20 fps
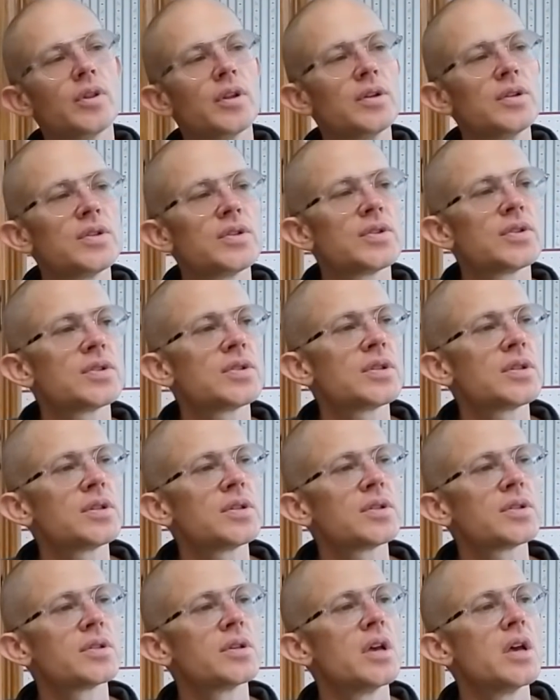and it's just
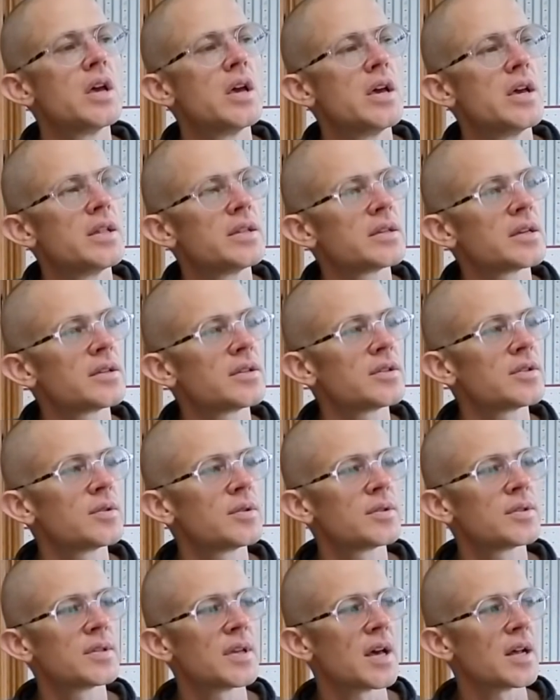it's got this
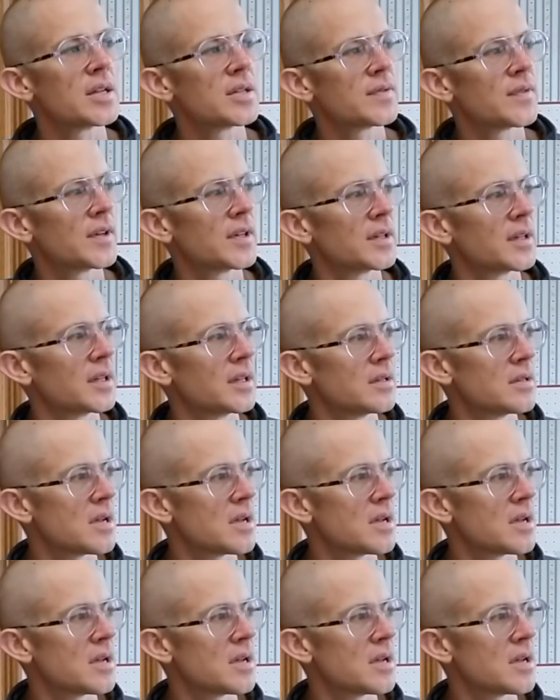real satisfying like